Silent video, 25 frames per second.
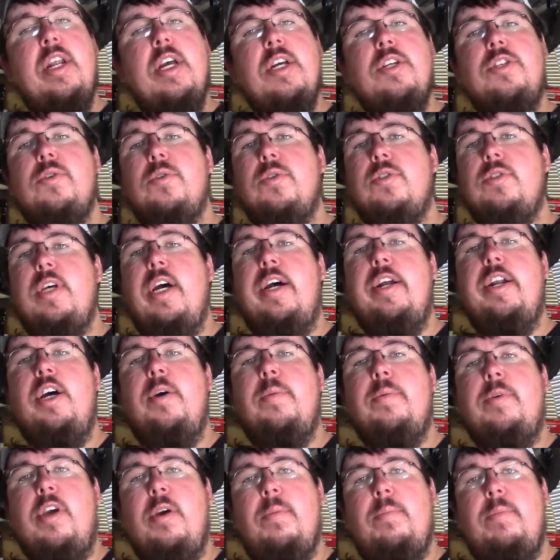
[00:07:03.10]
initial
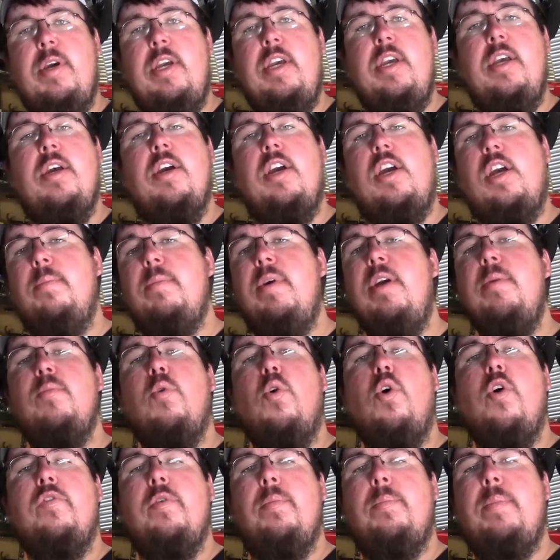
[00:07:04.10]
setup can be
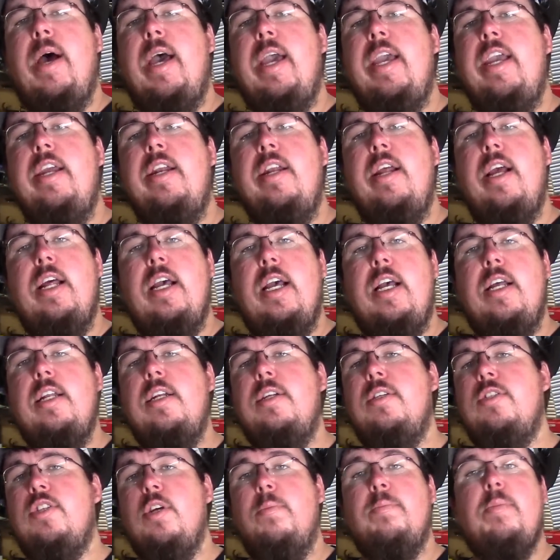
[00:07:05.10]
more of a pain,
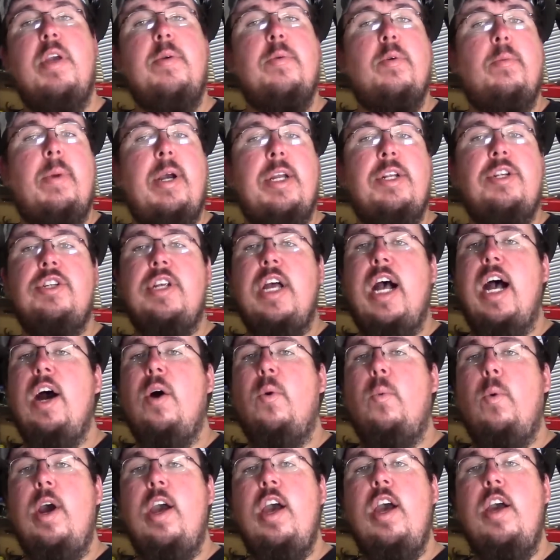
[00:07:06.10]
and some people may
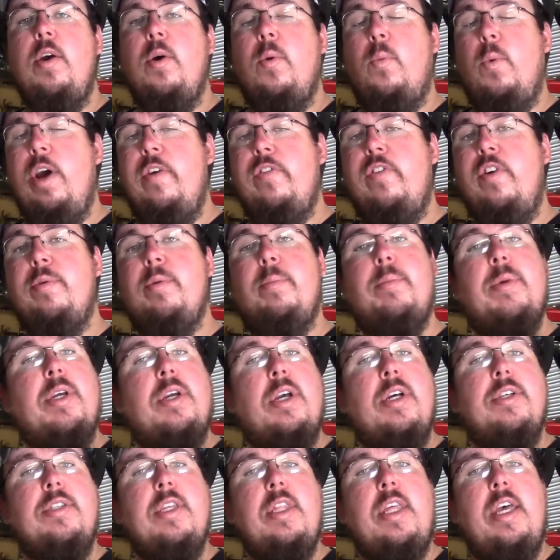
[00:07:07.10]
shy away from it
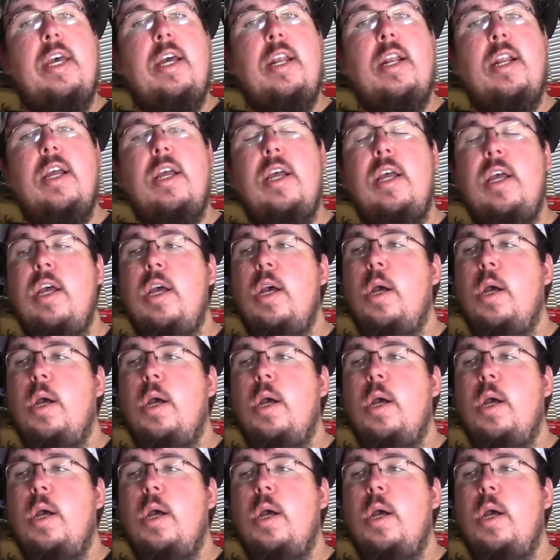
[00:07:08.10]
because of that.